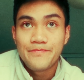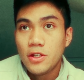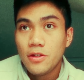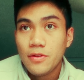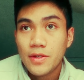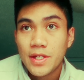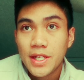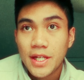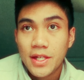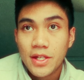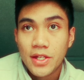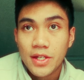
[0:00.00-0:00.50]

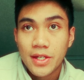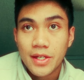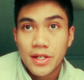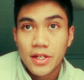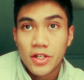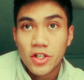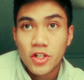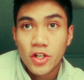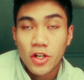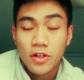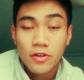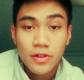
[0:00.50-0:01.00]
use it to
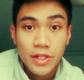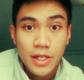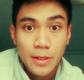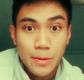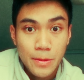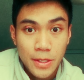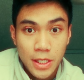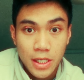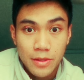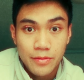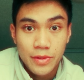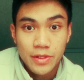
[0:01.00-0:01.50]
show the
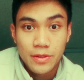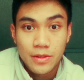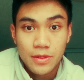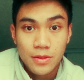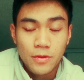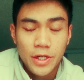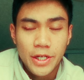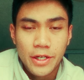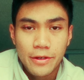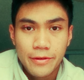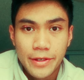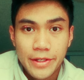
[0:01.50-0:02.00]
environment
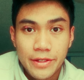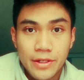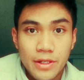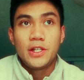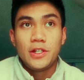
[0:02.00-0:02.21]
where you're in.